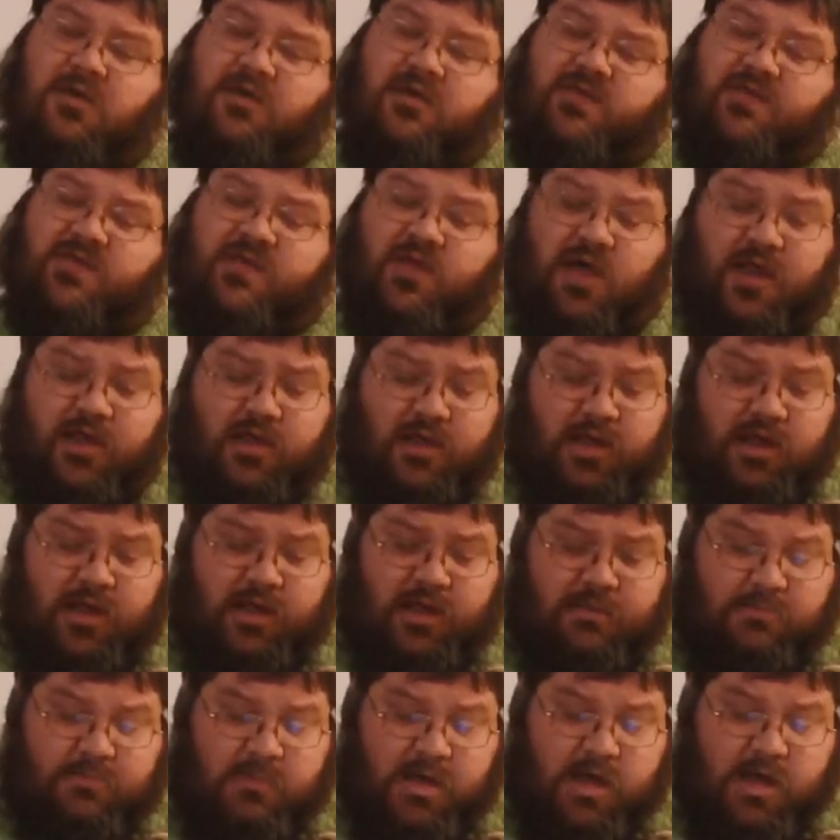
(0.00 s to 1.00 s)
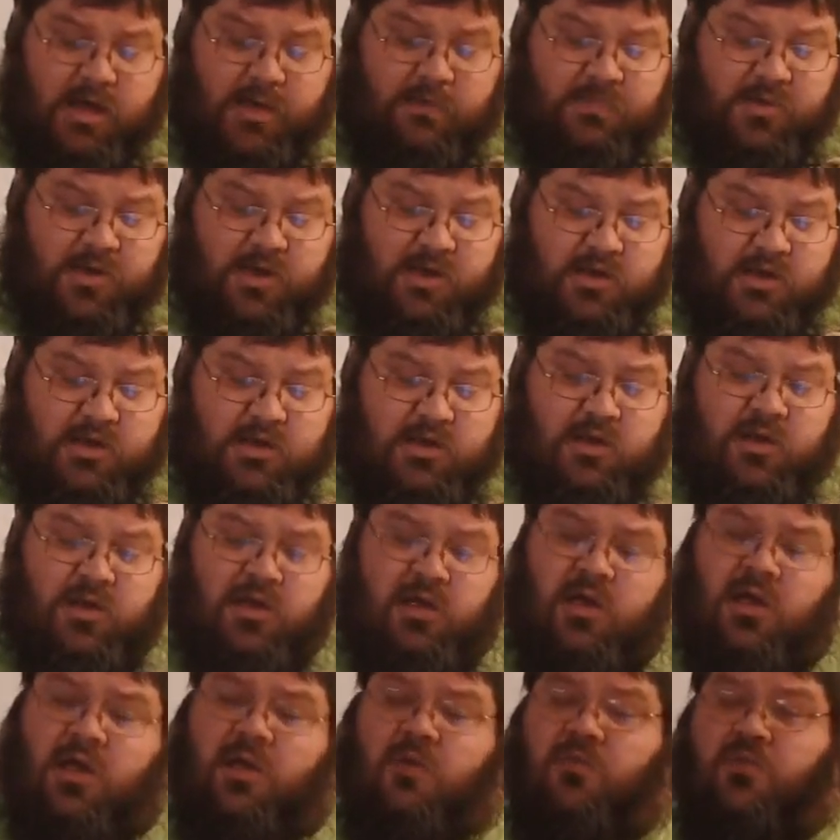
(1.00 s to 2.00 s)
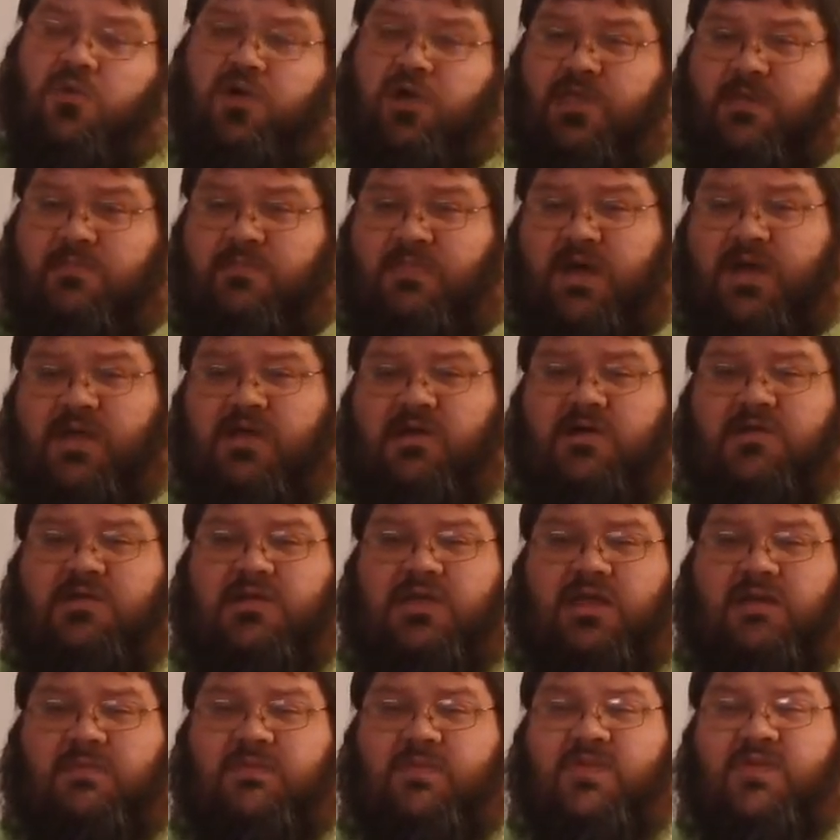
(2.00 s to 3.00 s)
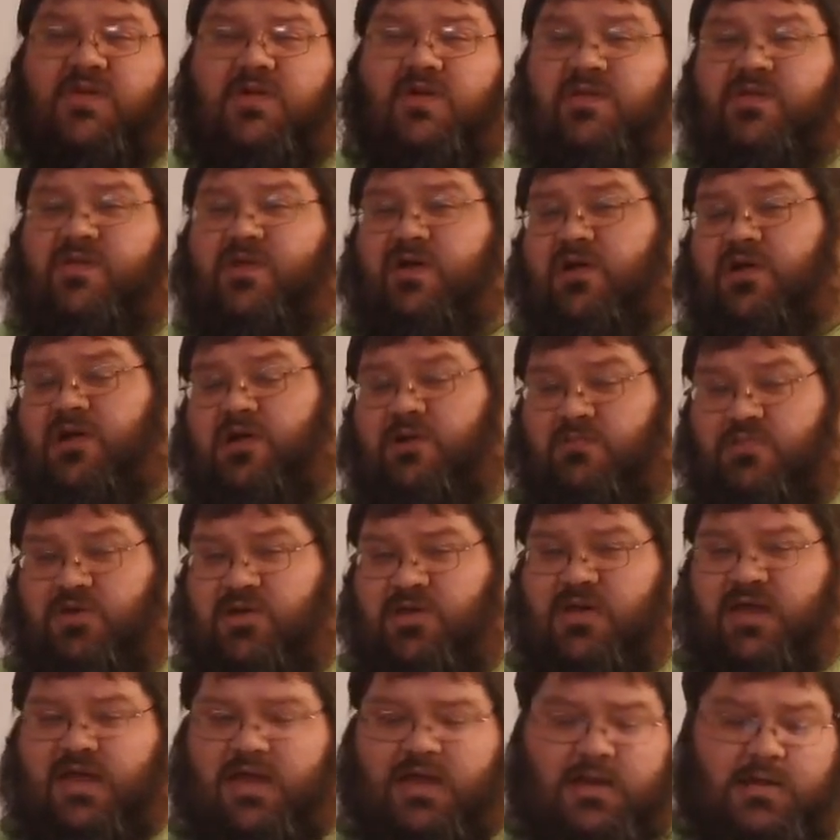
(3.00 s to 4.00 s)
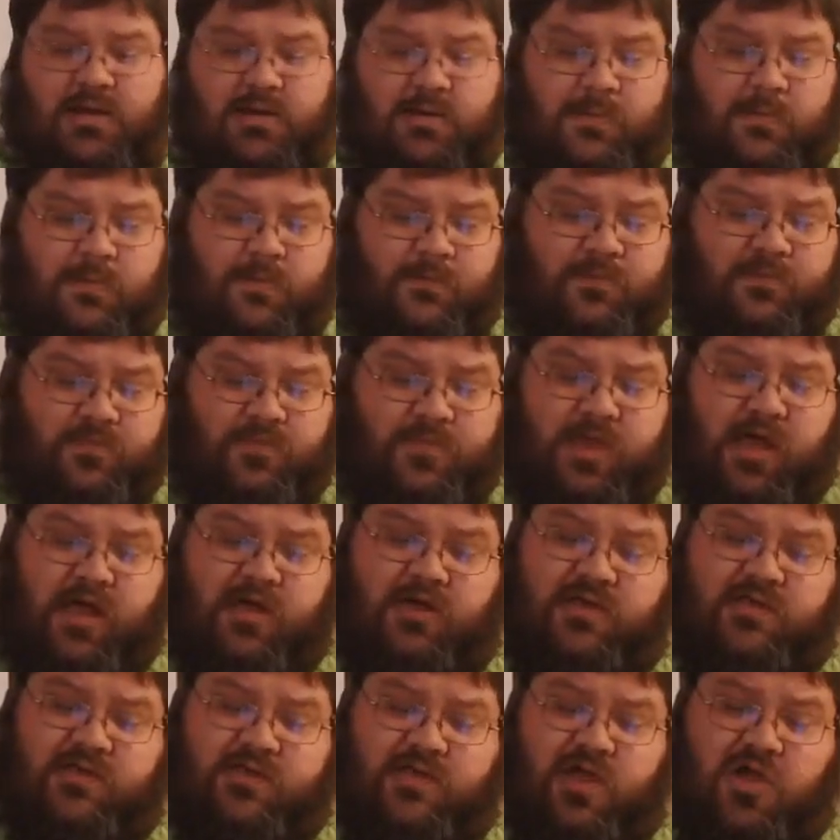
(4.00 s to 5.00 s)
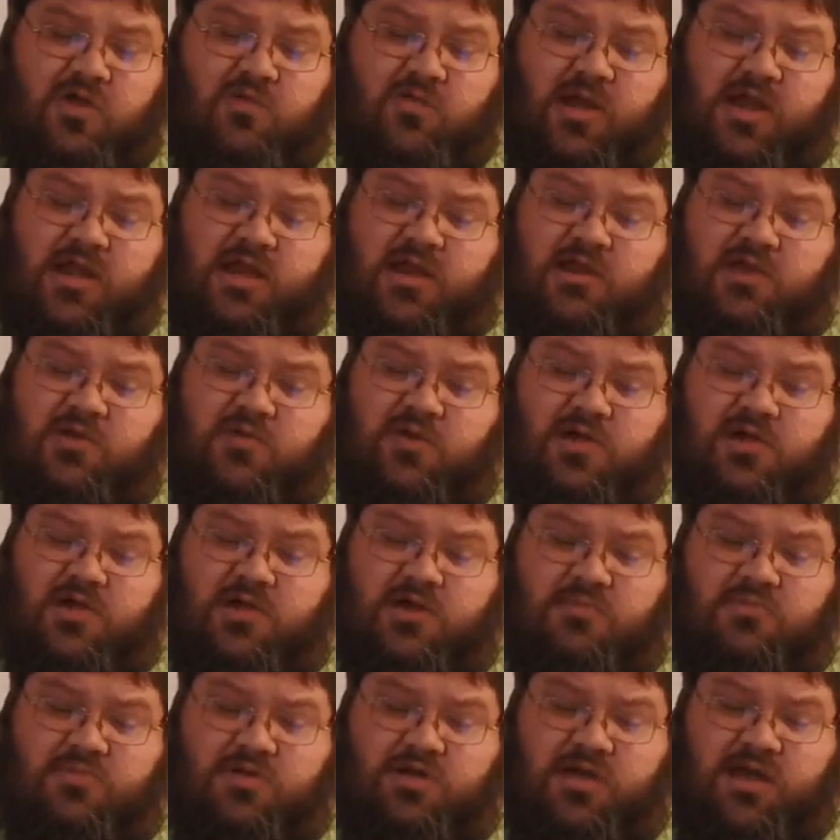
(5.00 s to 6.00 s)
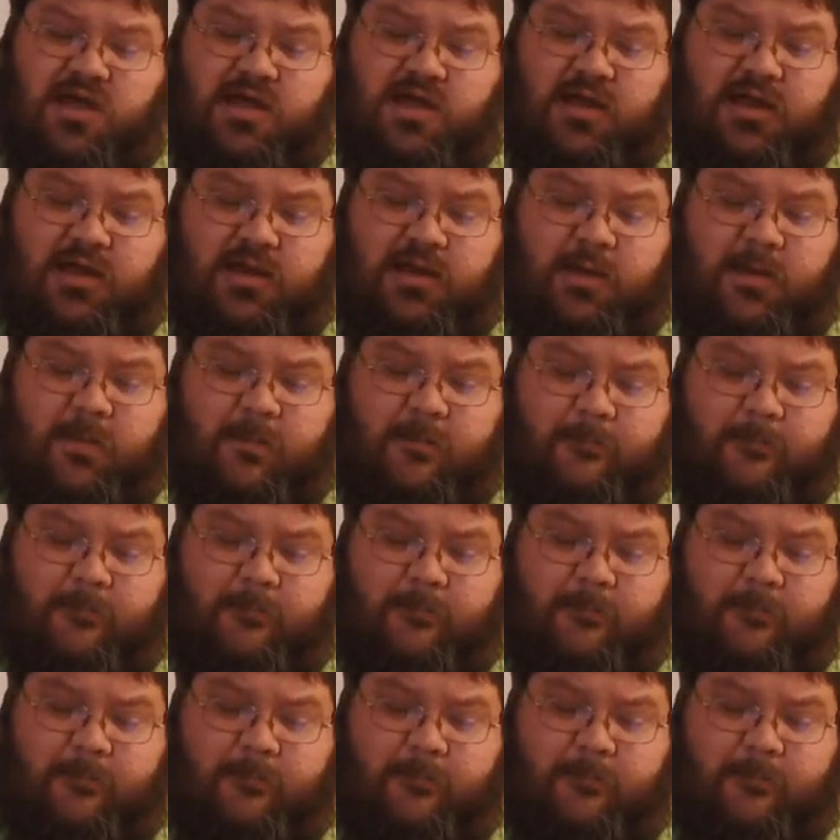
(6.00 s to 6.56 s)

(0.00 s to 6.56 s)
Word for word: So I think, in my opinion, one of the better theme songs are number 10. Now let's go right into our number 9.